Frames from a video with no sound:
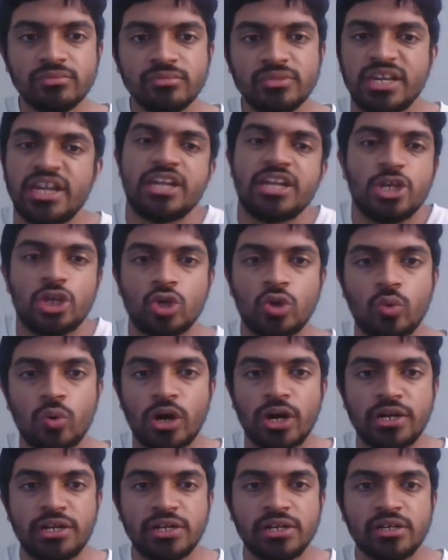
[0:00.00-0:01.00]
And you know
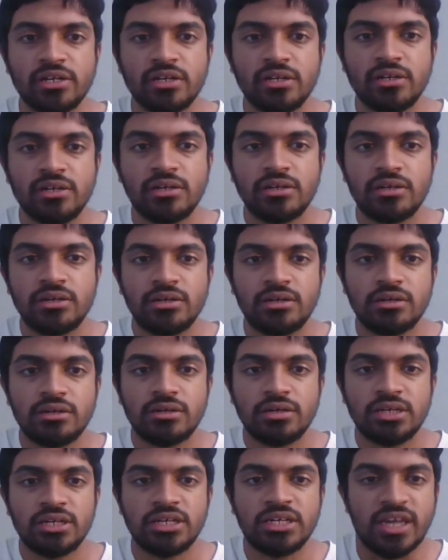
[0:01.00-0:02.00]
what?
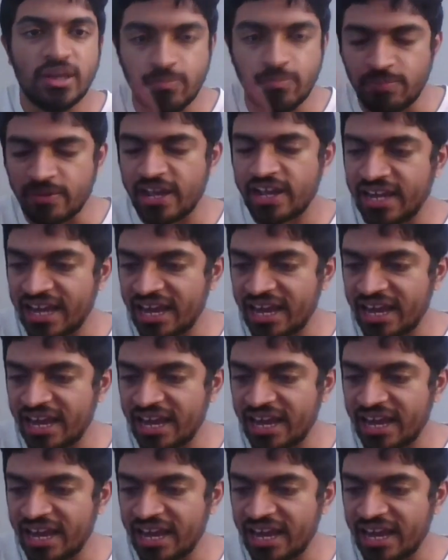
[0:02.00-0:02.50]
He planned